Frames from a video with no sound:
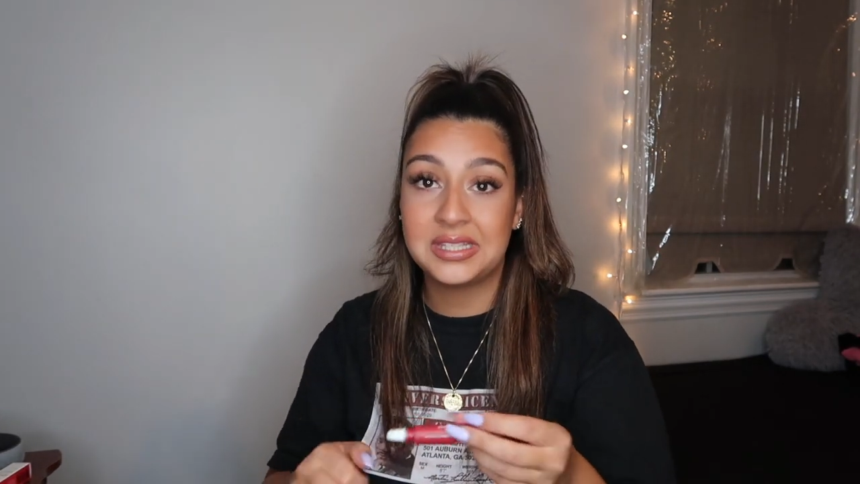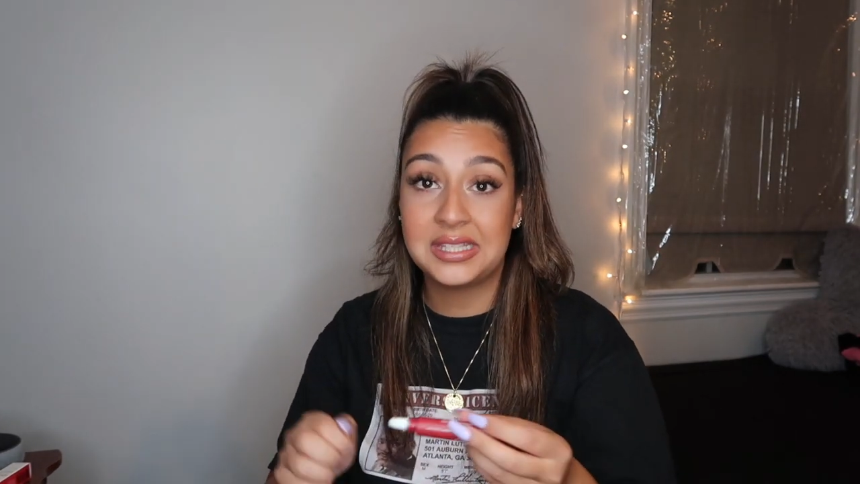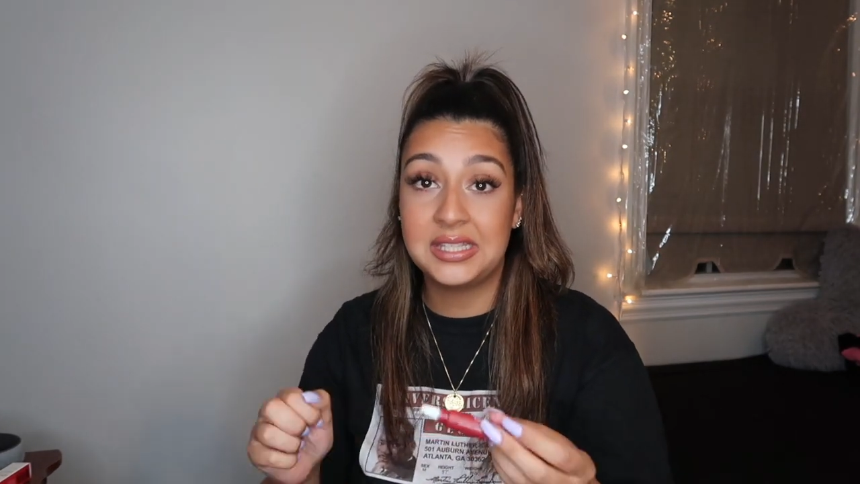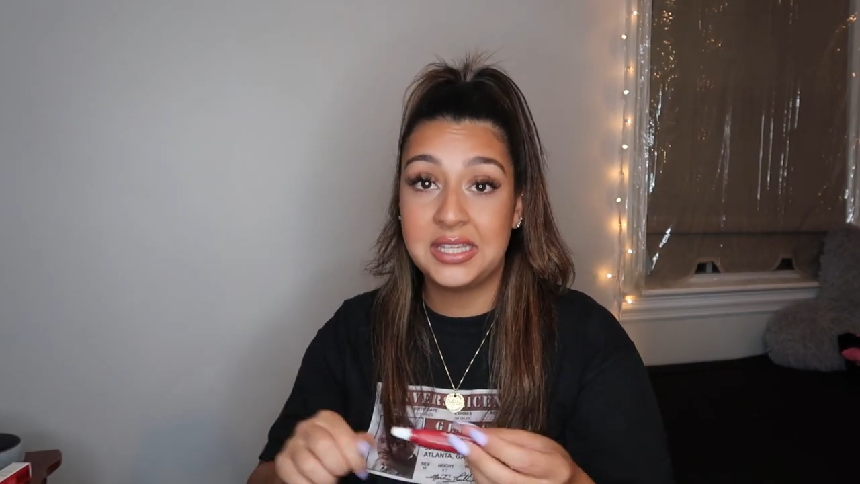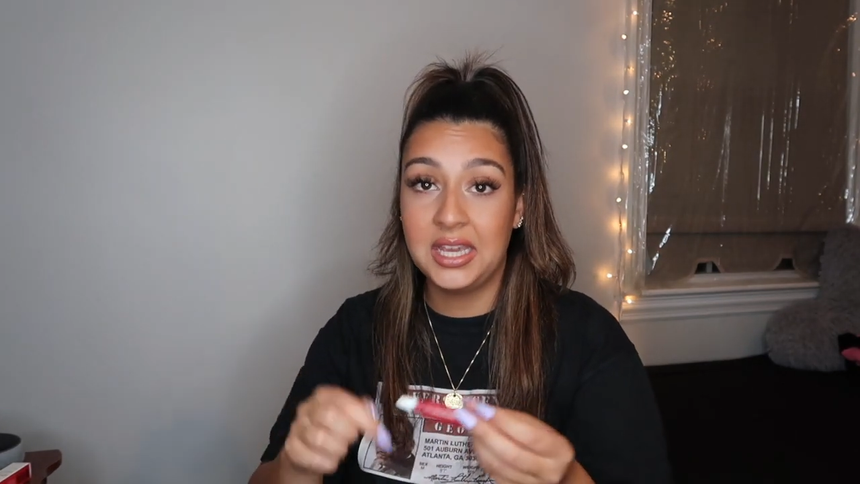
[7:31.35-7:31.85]

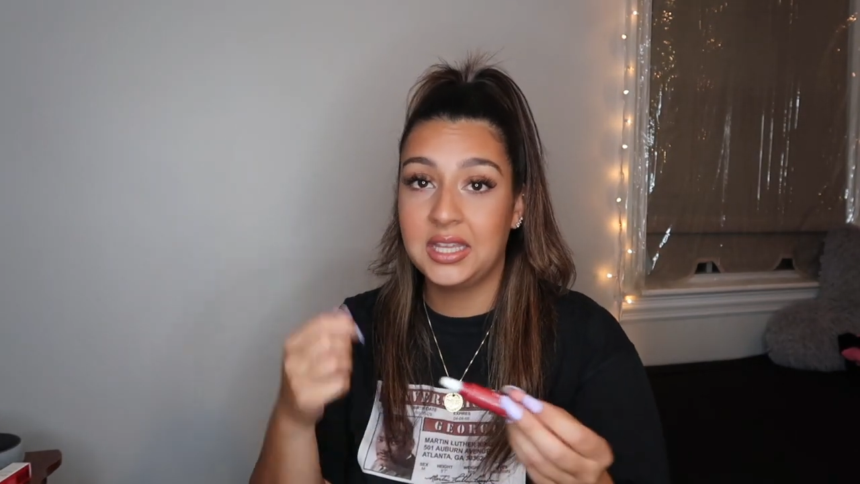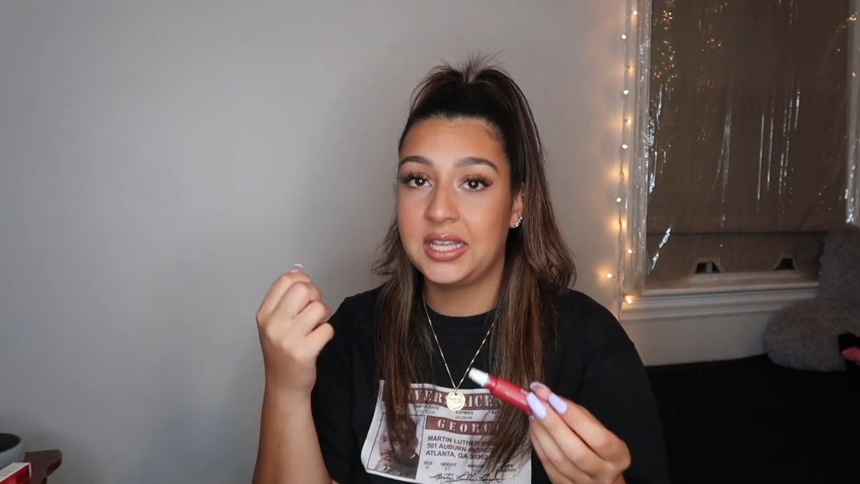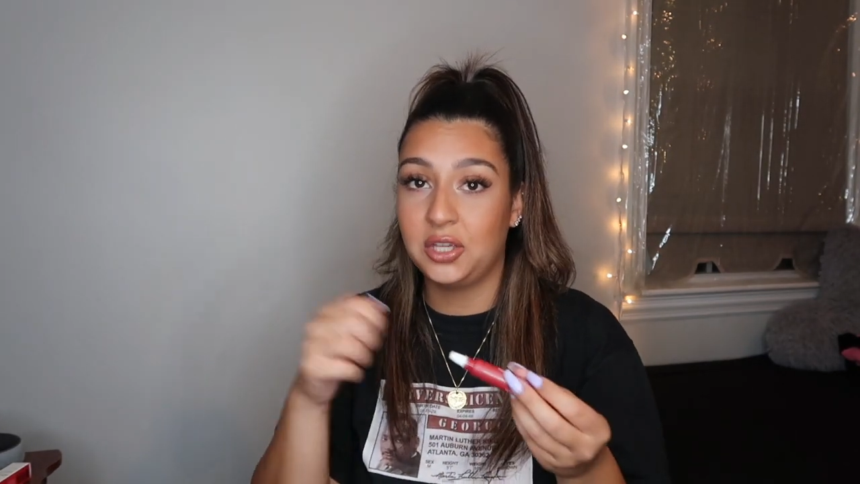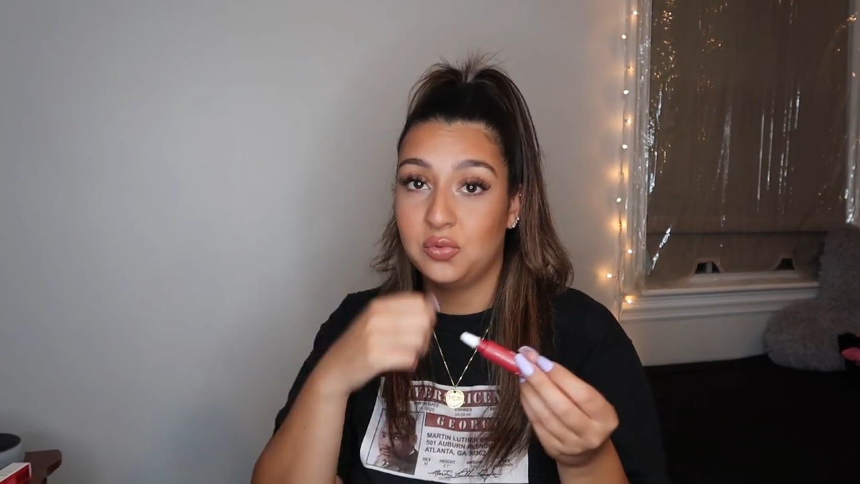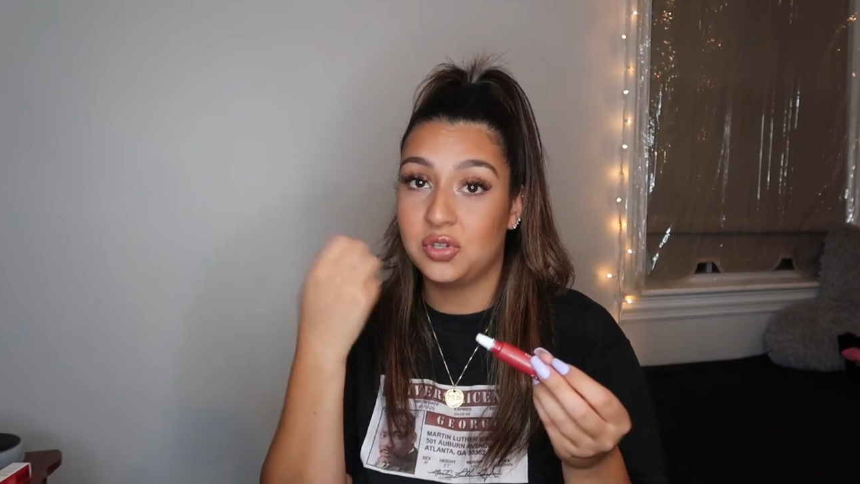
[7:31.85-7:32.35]
stick
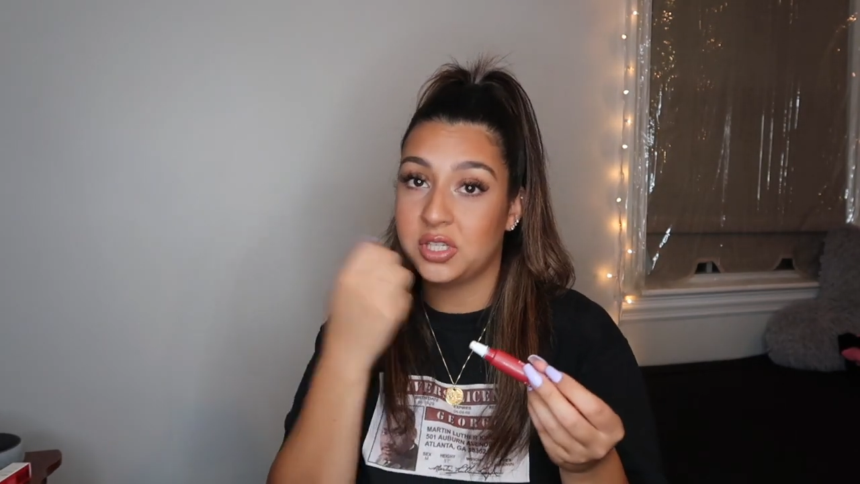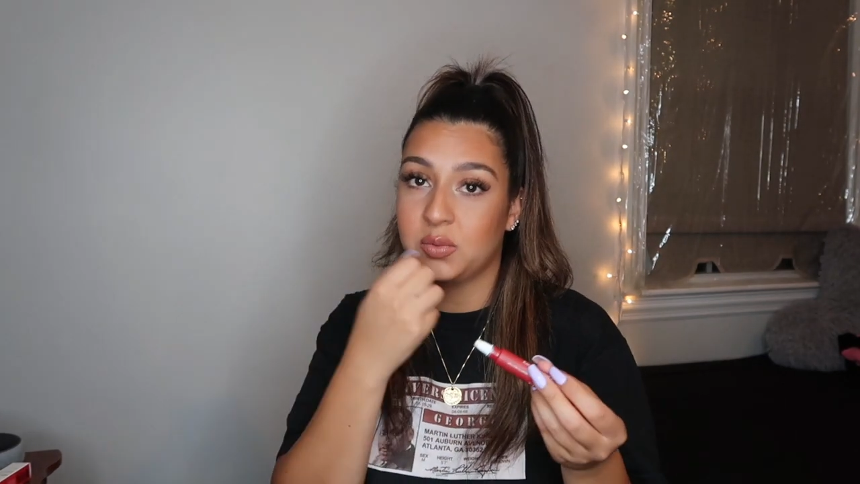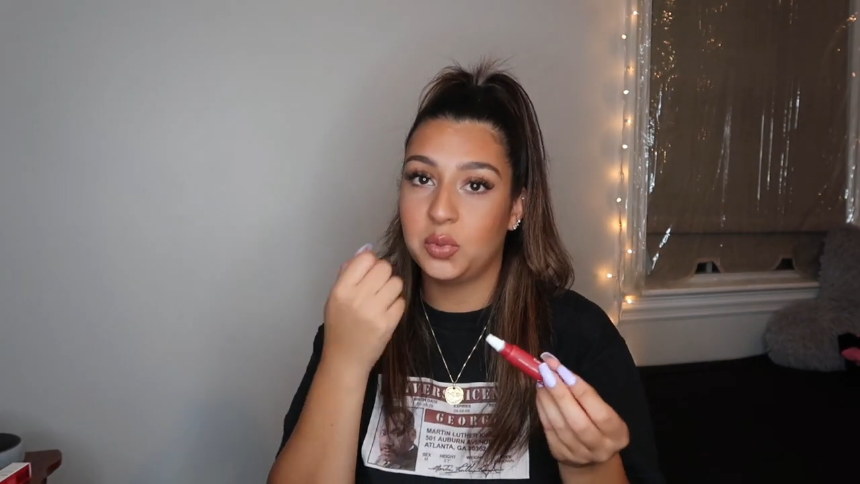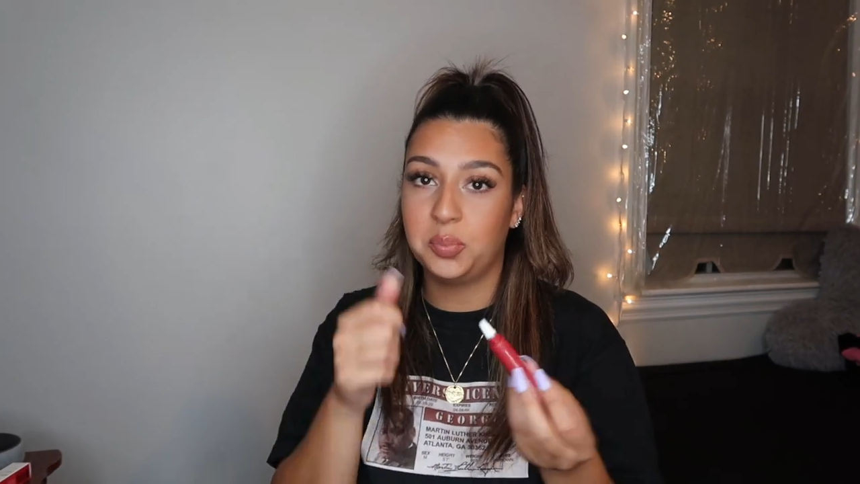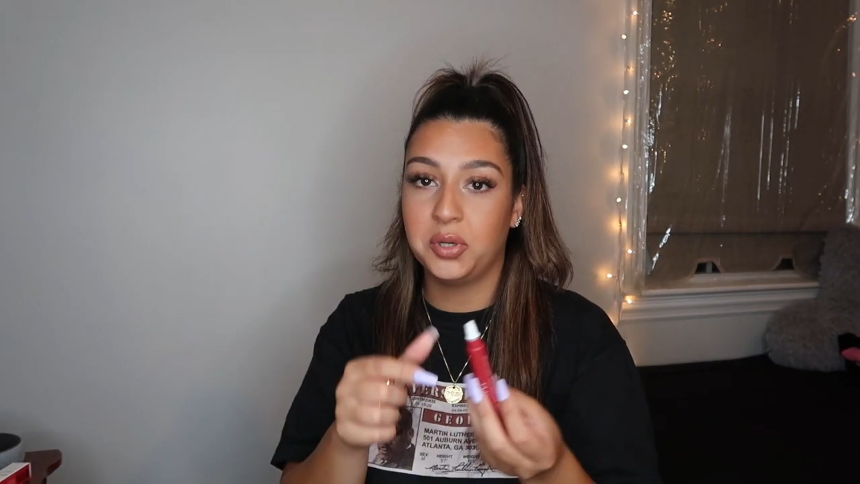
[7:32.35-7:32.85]
that you
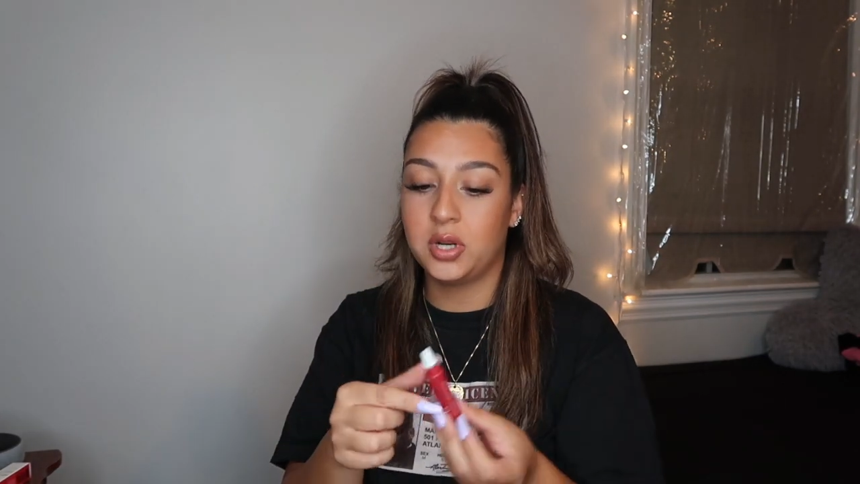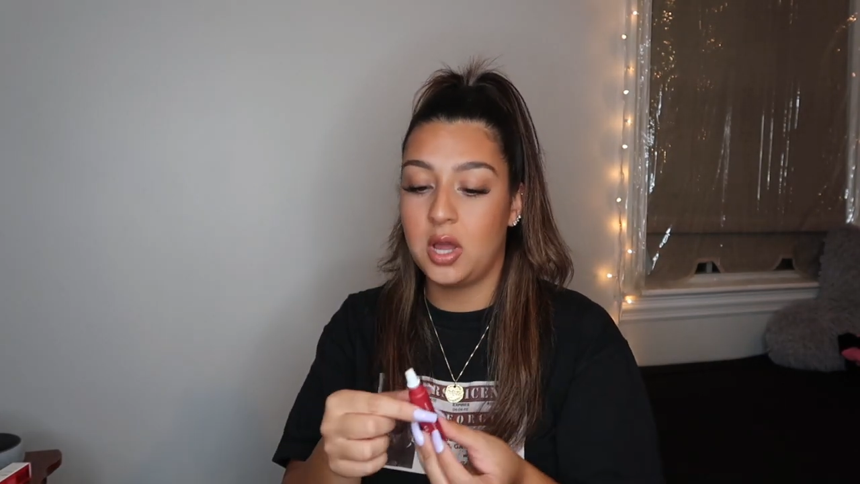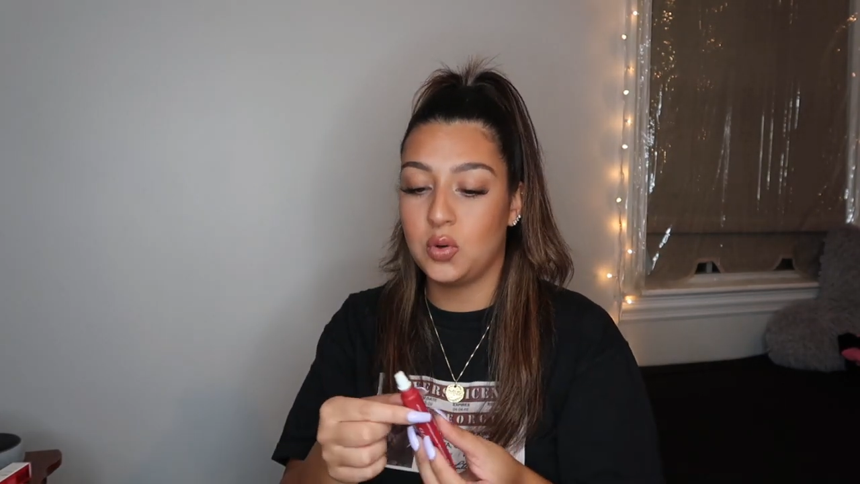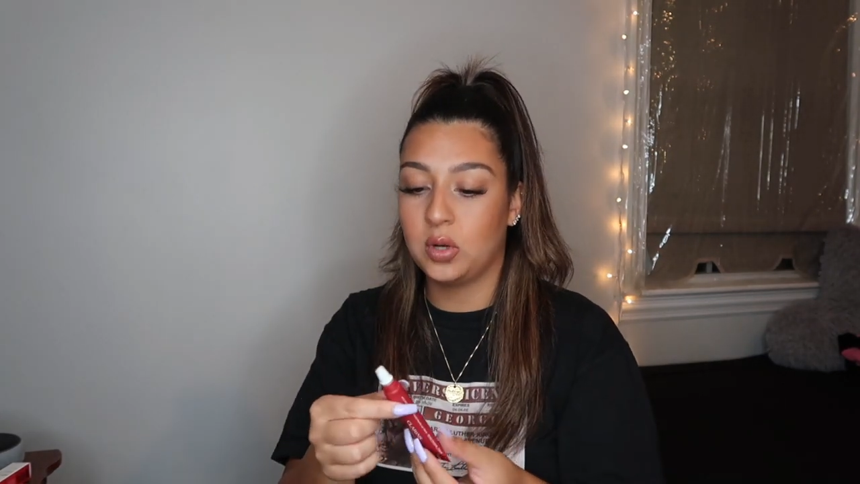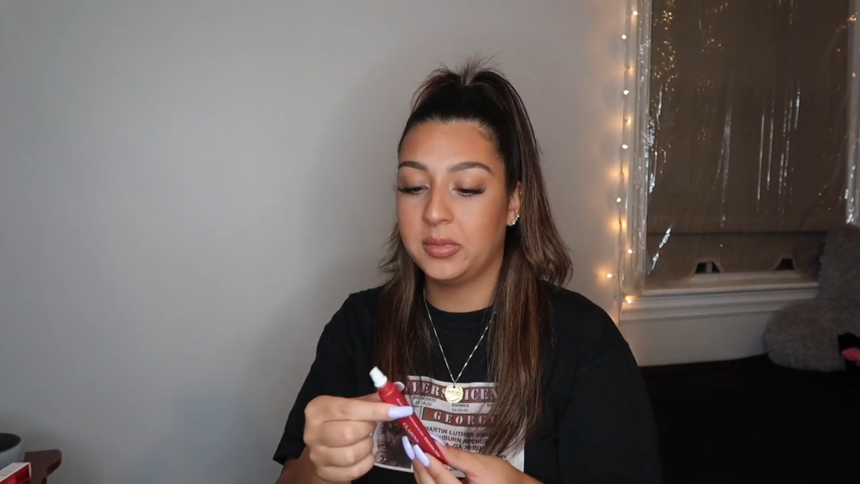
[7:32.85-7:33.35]
just would put
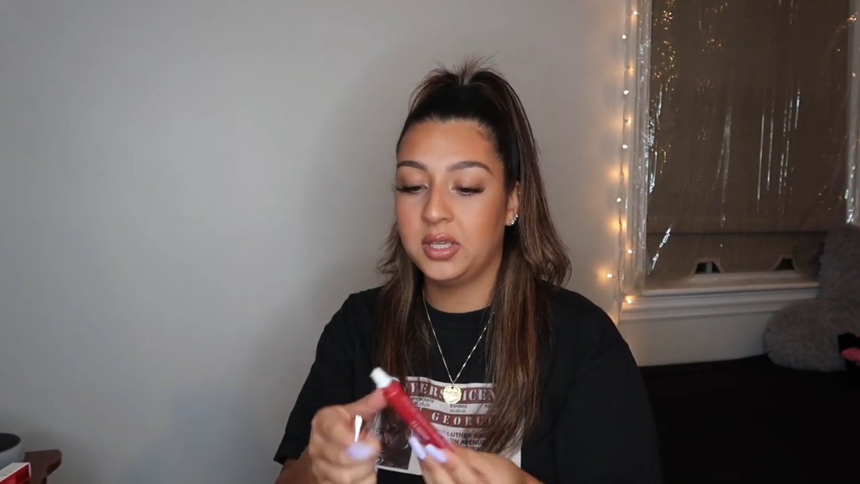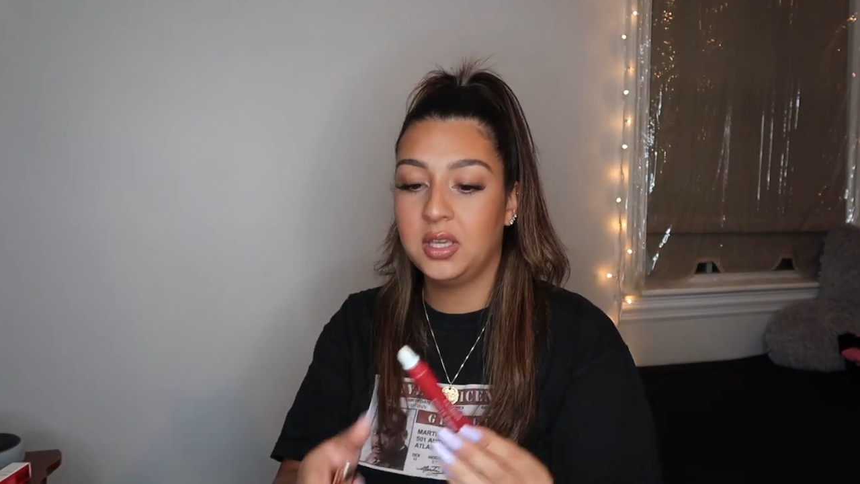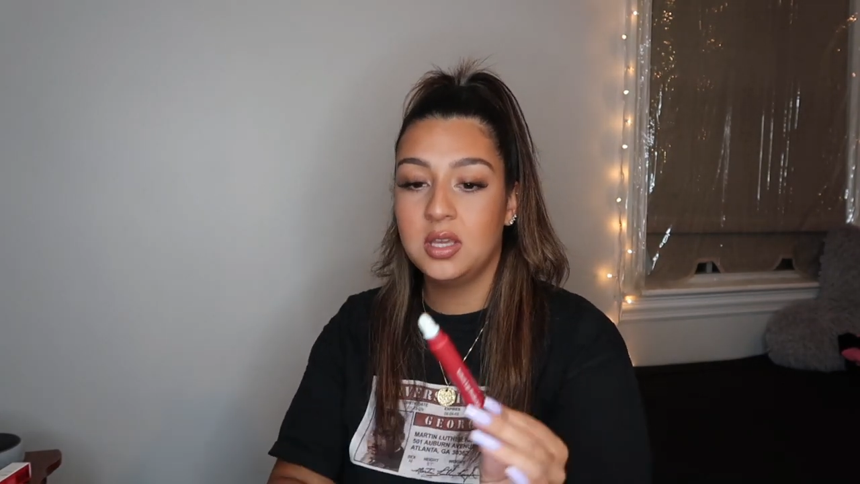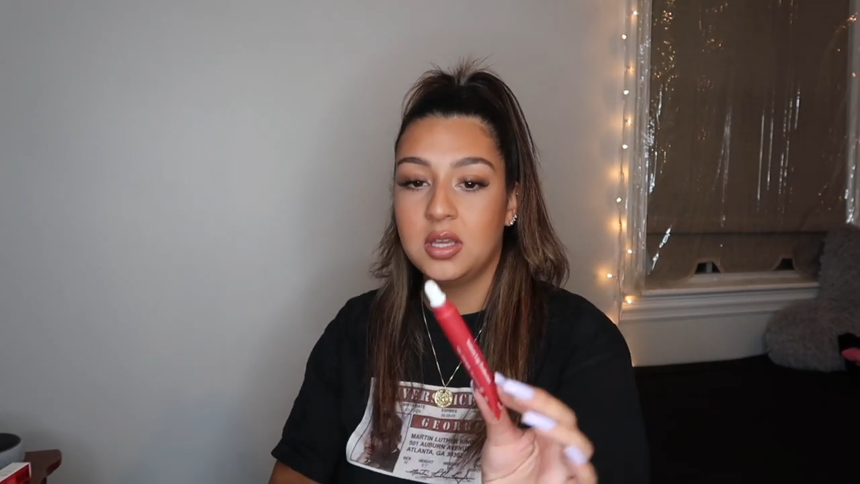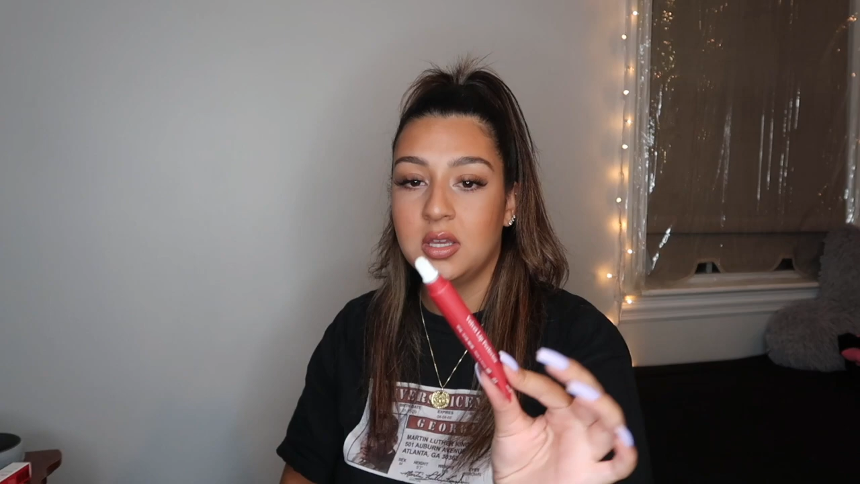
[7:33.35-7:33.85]
on normally.